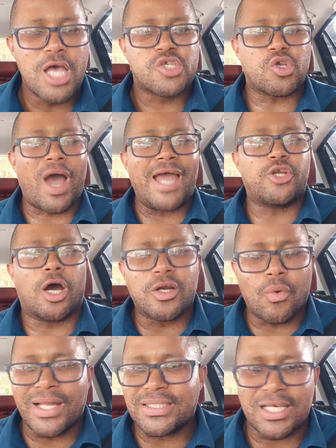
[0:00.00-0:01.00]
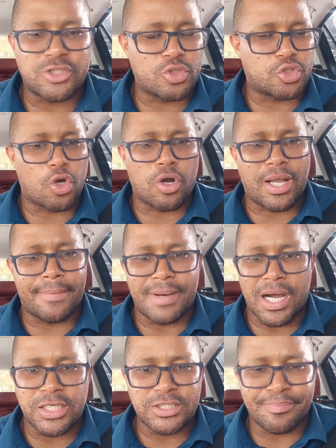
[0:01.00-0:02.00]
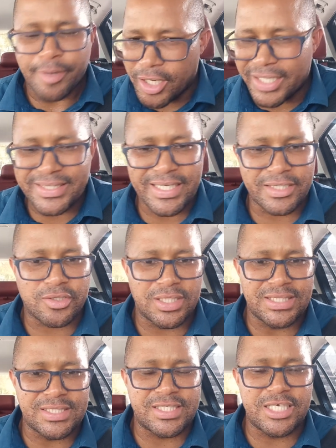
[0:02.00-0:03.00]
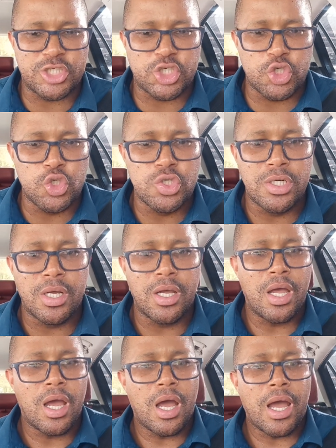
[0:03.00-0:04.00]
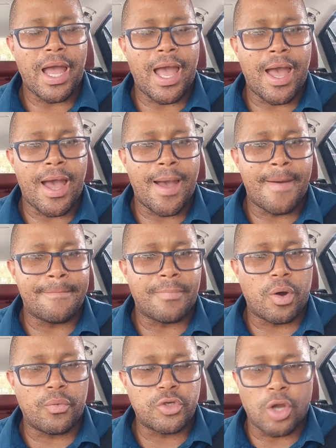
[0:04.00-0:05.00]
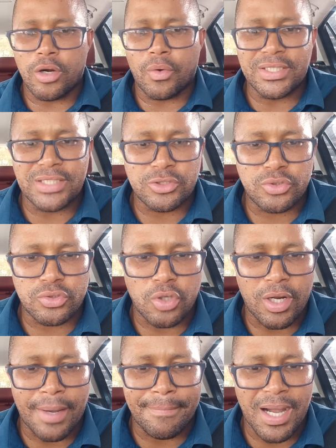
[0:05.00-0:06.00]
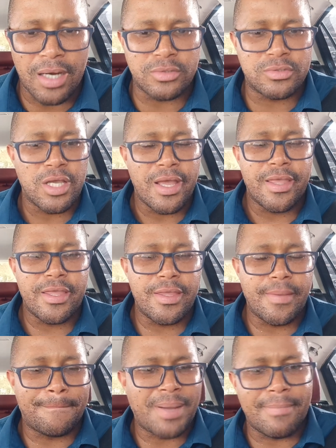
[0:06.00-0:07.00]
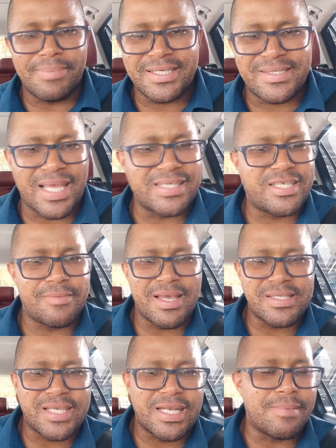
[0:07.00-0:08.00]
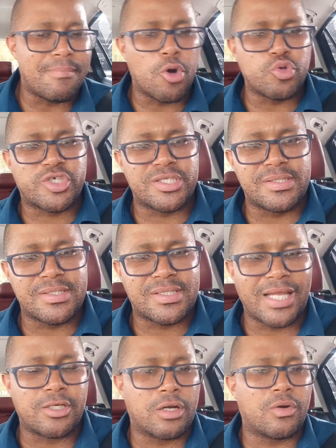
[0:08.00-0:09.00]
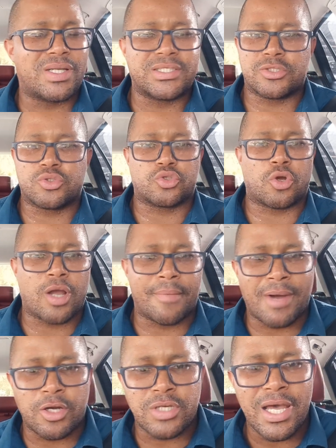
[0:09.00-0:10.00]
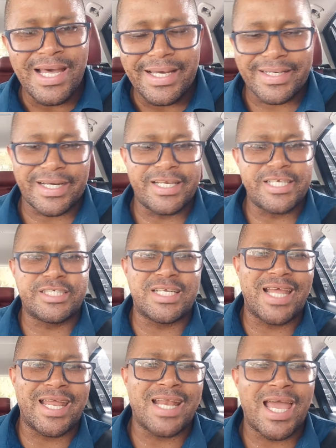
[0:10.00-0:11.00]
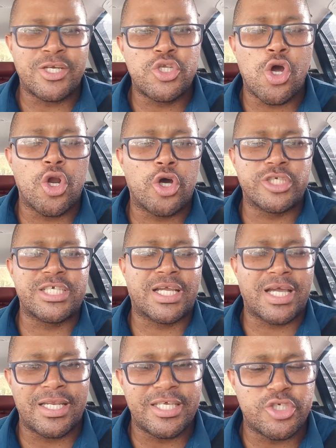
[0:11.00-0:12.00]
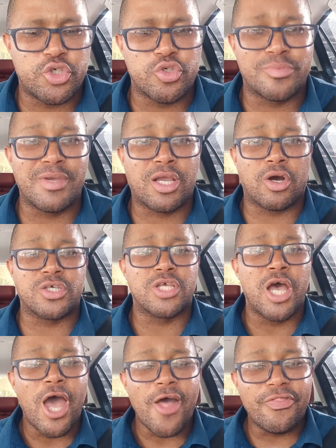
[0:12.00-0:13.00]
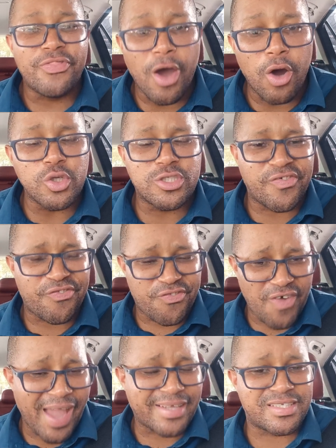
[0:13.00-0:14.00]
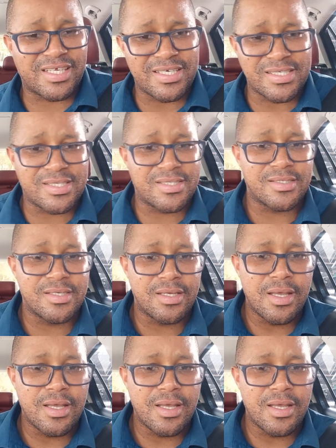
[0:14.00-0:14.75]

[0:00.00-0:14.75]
So I don't want us to talk about politics on this issue. We don't want us to talk about public sentiments and emotions. I don't want us to talk about religion and ideological issues, because those factors